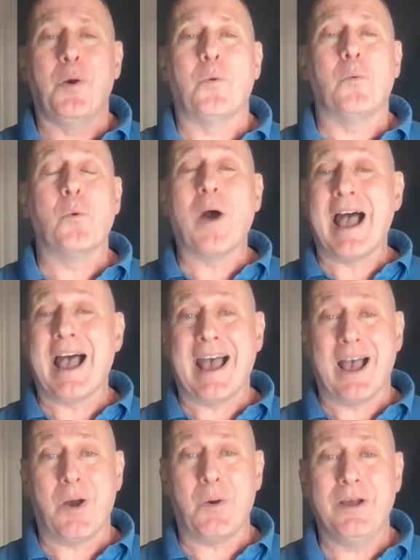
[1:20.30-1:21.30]

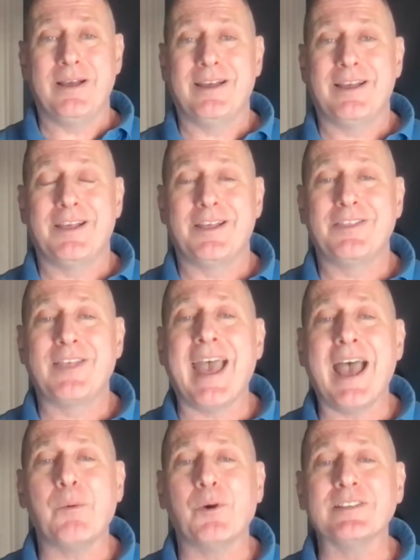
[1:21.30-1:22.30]
Wow,
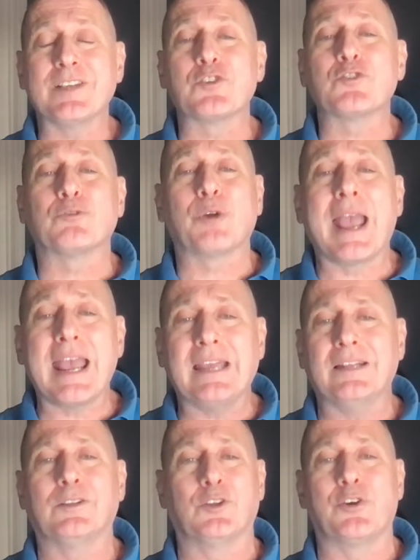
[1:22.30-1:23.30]
that was a
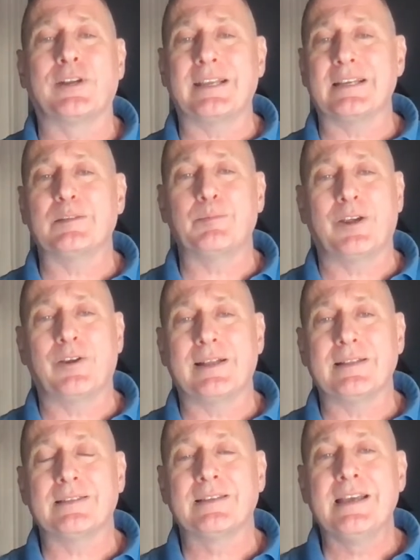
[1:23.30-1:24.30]
great learning
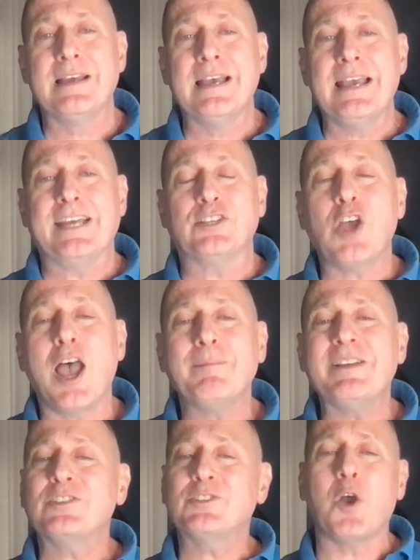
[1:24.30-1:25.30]
experience. It taught
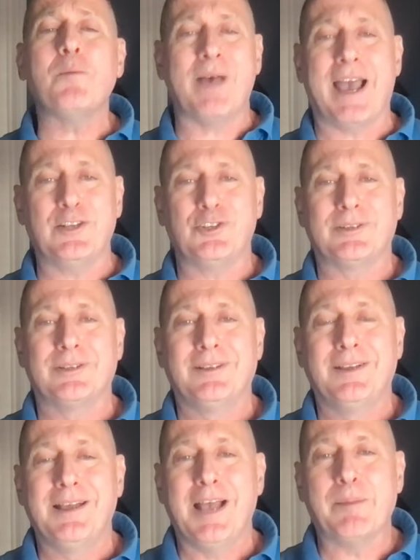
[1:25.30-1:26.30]
me so much
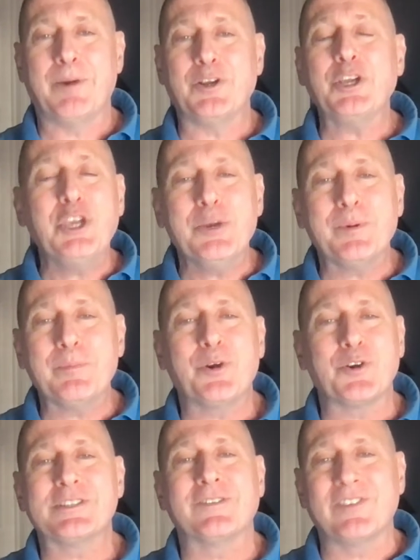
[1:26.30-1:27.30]
about human
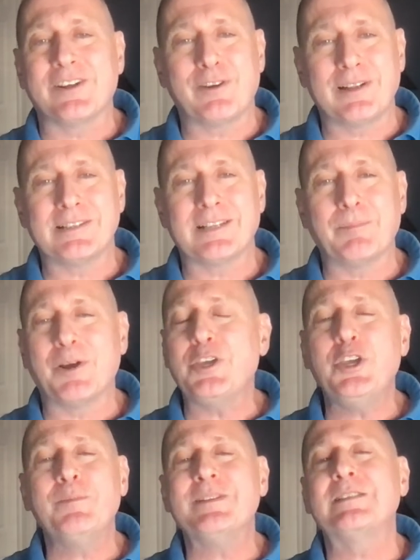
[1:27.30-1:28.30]
perseverance, about
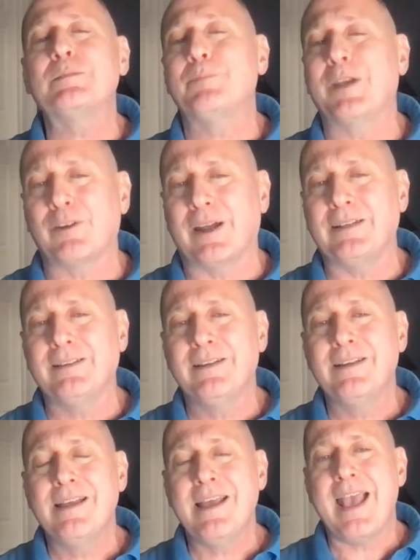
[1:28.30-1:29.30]
human spirit,
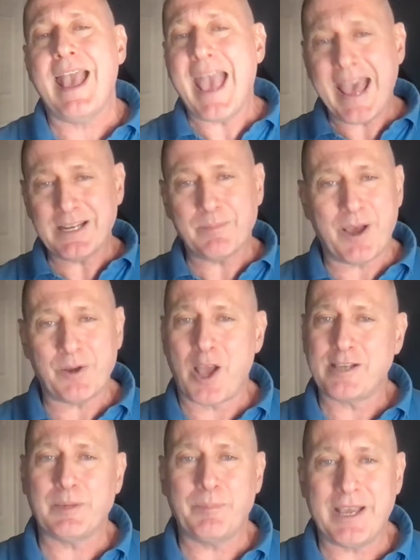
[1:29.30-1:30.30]
and about
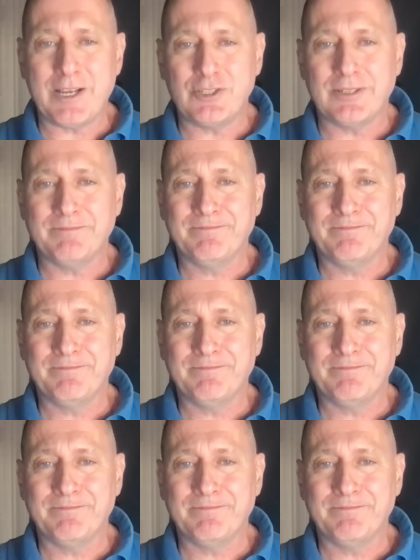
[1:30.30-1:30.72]
occupation.